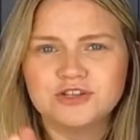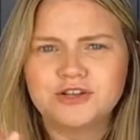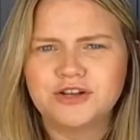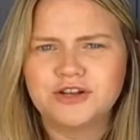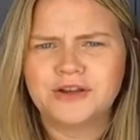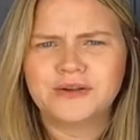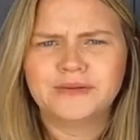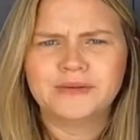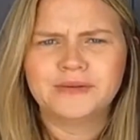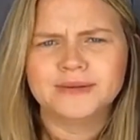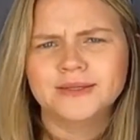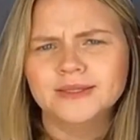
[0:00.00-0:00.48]
you
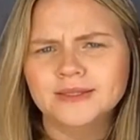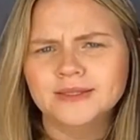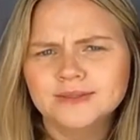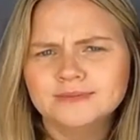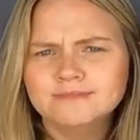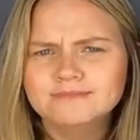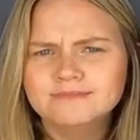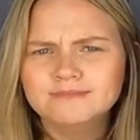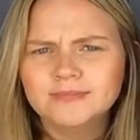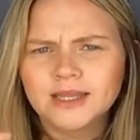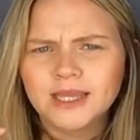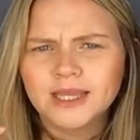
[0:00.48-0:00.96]
know,
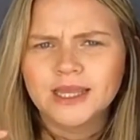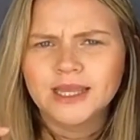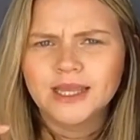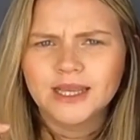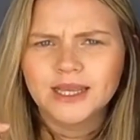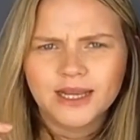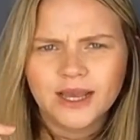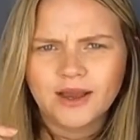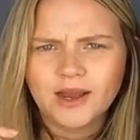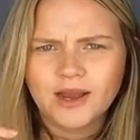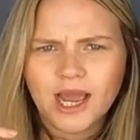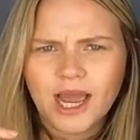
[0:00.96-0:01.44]

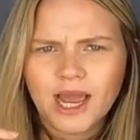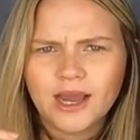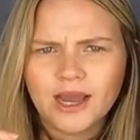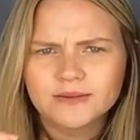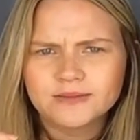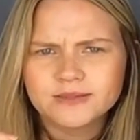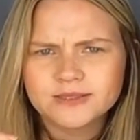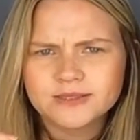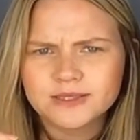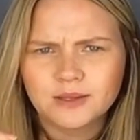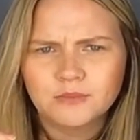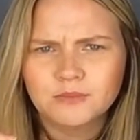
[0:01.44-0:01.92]
in our
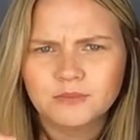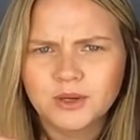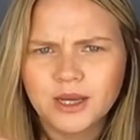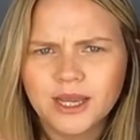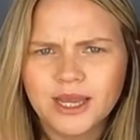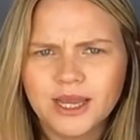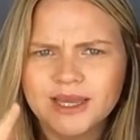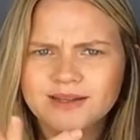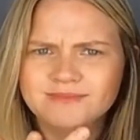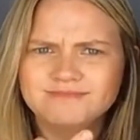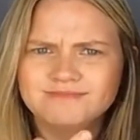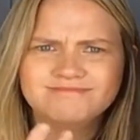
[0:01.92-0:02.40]
house
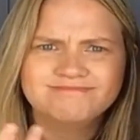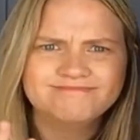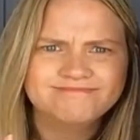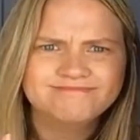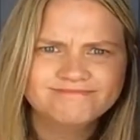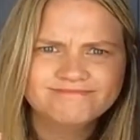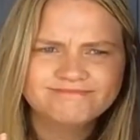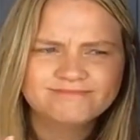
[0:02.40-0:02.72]
somewhere.